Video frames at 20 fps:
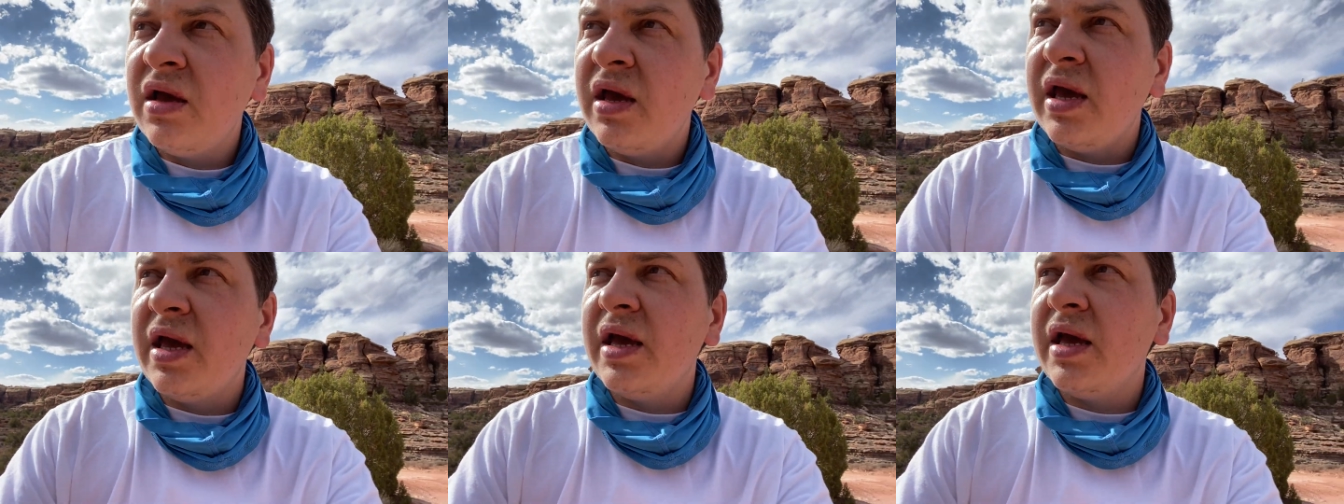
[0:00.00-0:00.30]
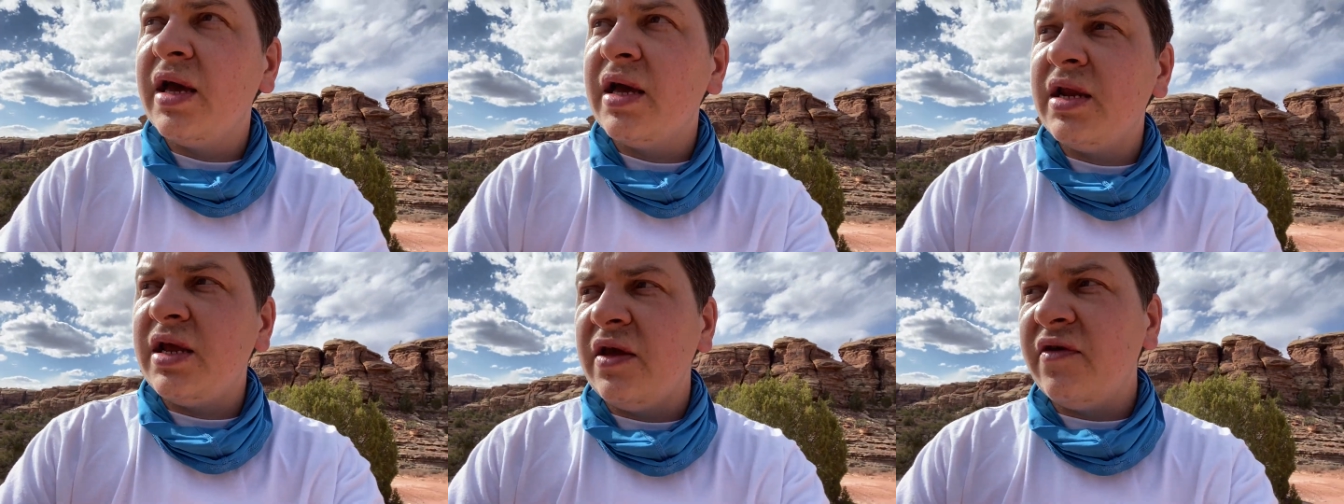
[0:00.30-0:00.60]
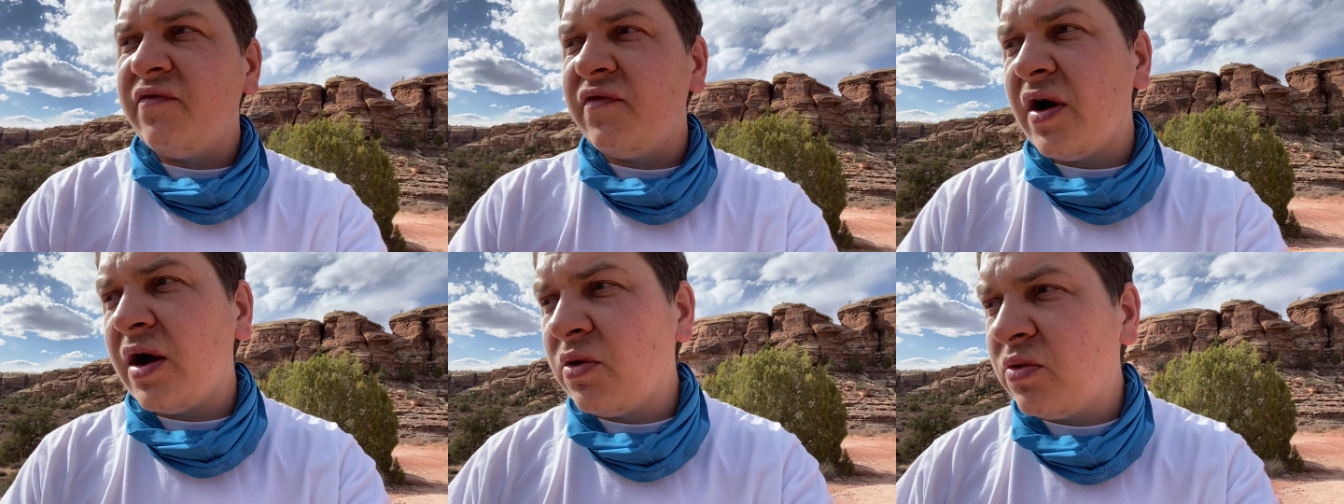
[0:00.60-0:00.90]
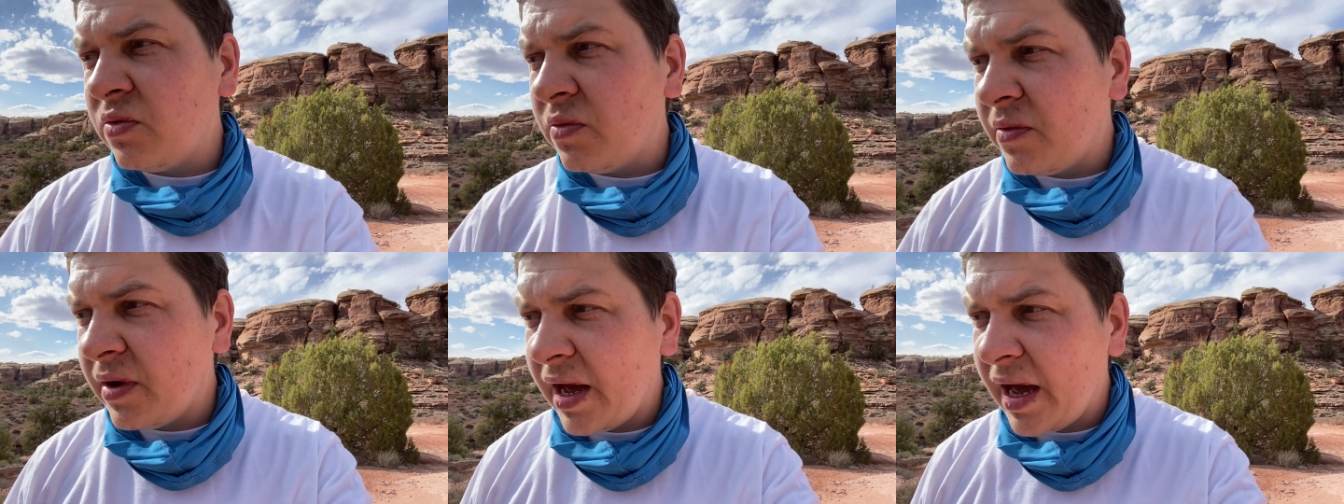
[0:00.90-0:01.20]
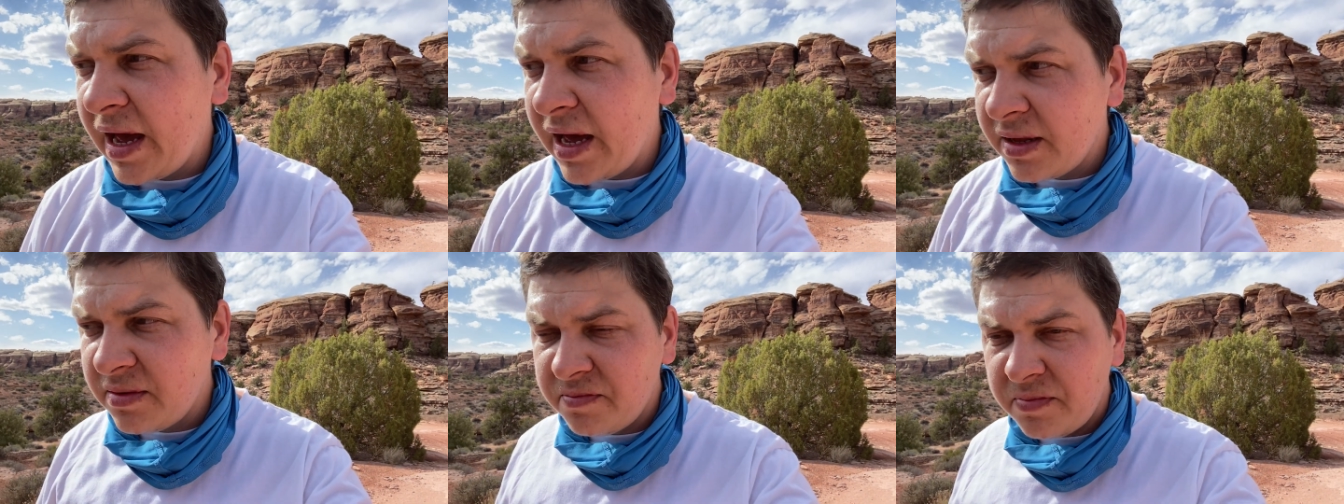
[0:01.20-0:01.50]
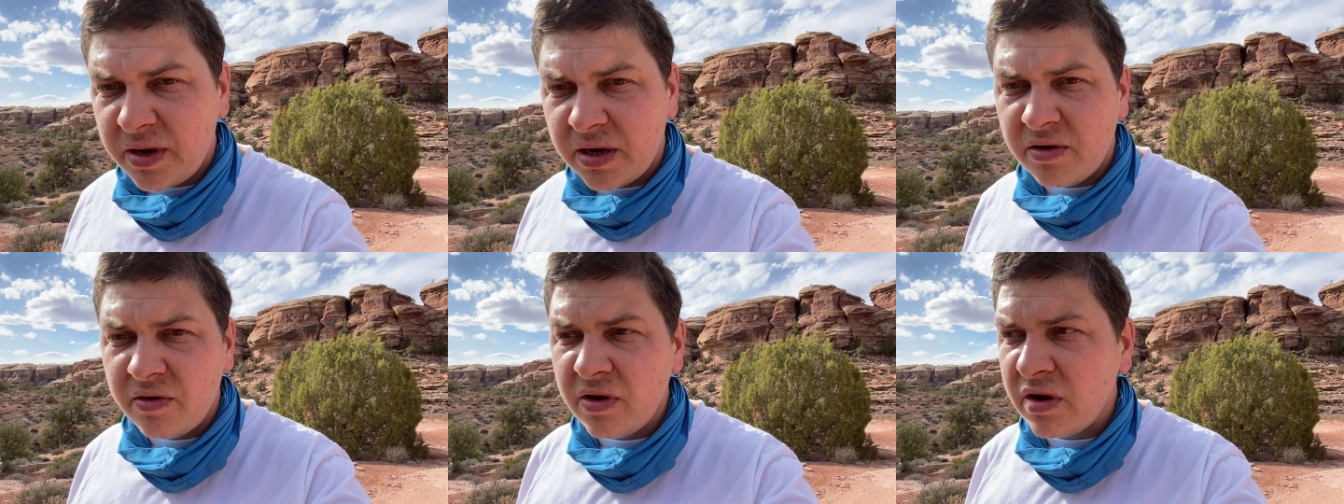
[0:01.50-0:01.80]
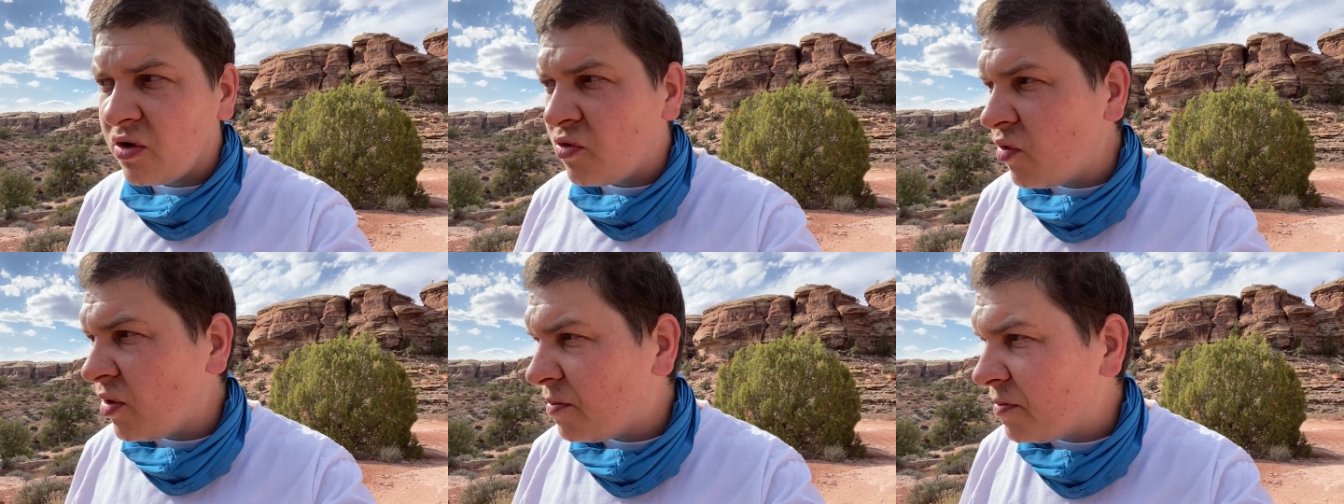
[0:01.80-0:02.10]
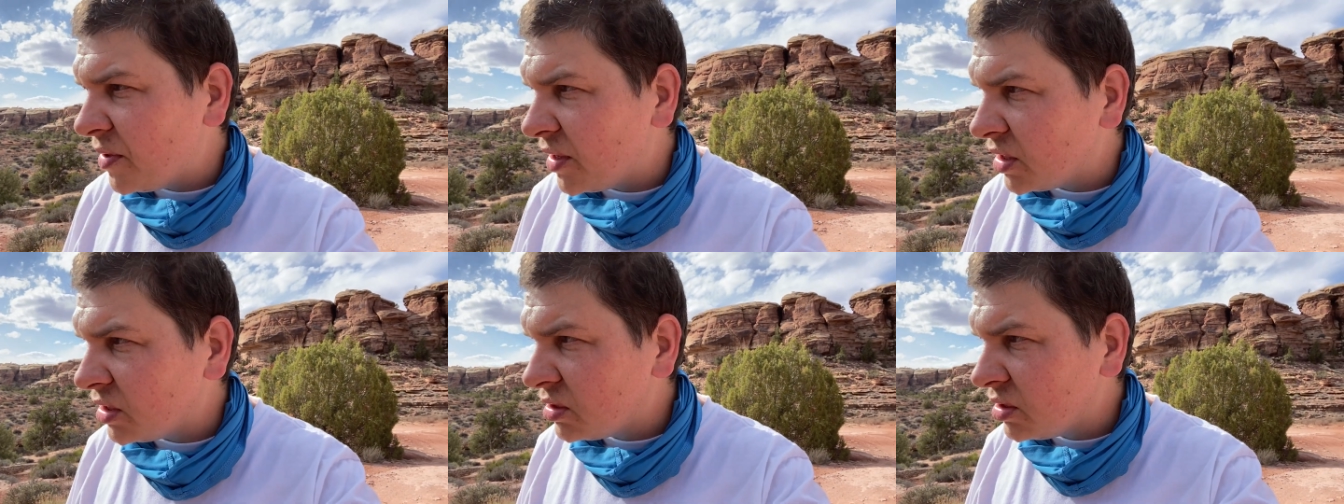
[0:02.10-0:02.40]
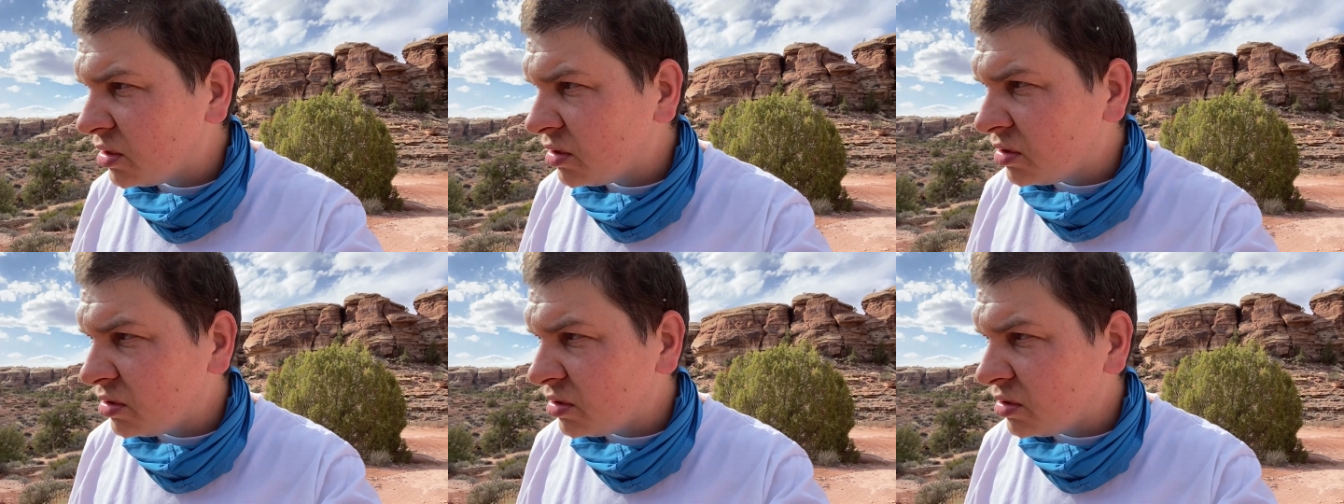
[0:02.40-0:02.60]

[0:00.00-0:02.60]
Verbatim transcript: and if I had better equipment,